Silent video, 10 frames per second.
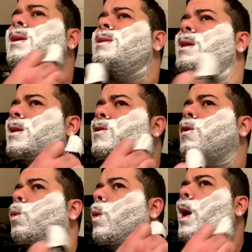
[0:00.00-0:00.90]
these things
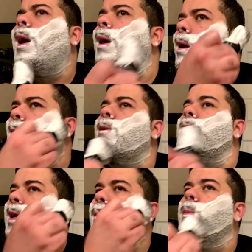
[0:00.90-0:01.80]
for way under
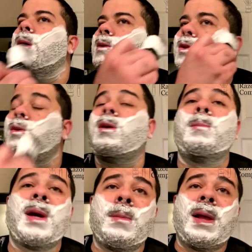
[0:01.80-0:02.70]
10 bucks. So you can
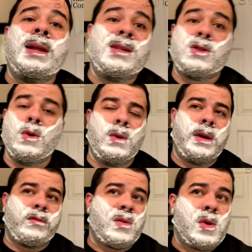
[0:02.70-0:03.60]
pick up at least 2 of
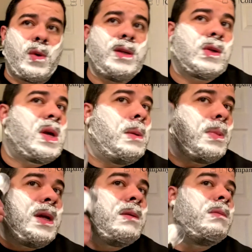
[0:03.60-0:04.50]
them from the Razor
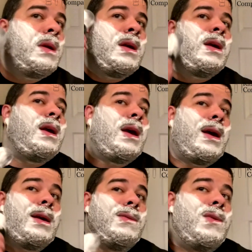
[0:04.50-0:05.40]
Company,
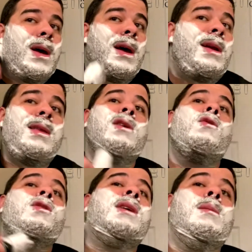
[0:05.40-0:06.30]
and anything
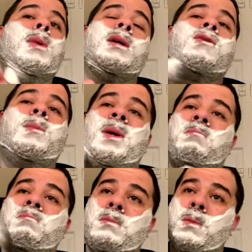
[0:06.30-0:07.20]
over 10 bucks from
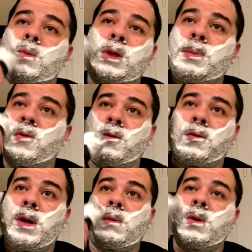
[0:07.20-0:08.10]
them ships for
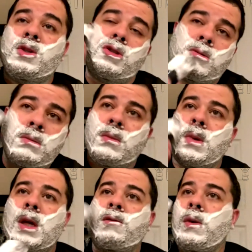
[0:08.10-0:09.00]
free, which
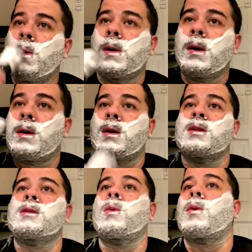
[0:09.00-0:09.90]
if you are a
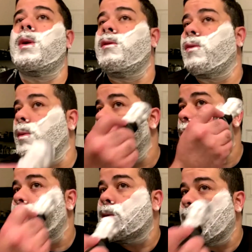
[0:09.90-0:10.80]
customer already from the
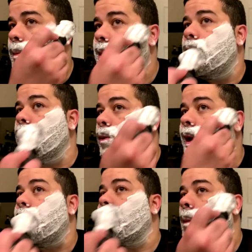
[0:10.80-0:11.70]
Razor Company, you knew
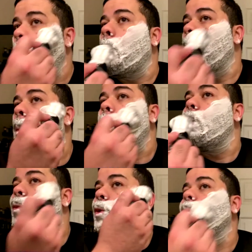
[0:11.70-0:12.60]
that.
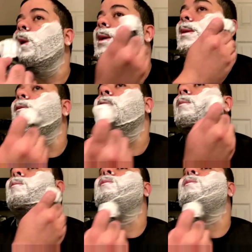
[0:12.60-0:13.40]
Who am I kidding, right?